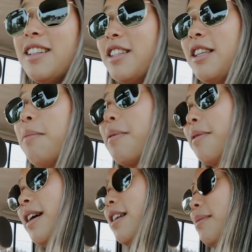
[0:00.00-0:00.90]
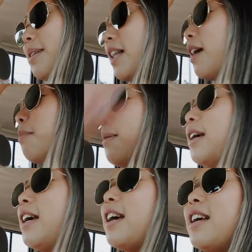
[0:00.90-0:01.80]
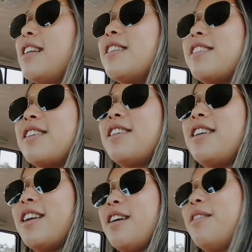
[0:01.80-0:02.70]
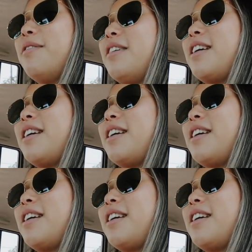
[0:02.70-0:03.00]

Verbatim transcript: Super random clip, and you know,